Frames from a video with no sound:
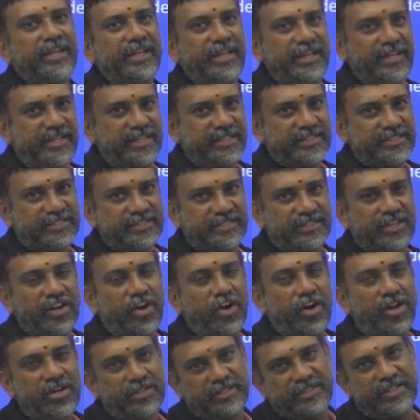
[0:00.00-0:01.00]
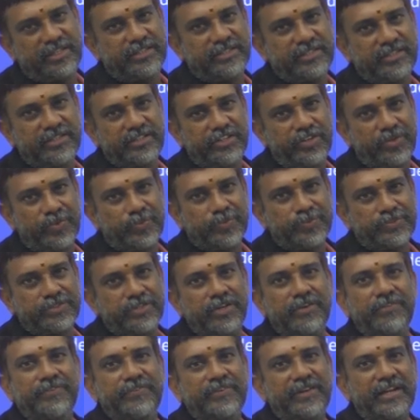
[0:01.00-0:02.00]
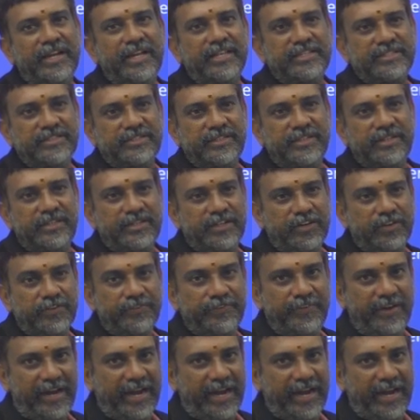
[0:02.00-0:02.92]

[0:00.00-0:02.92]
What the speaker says: it is called as the use of cluster of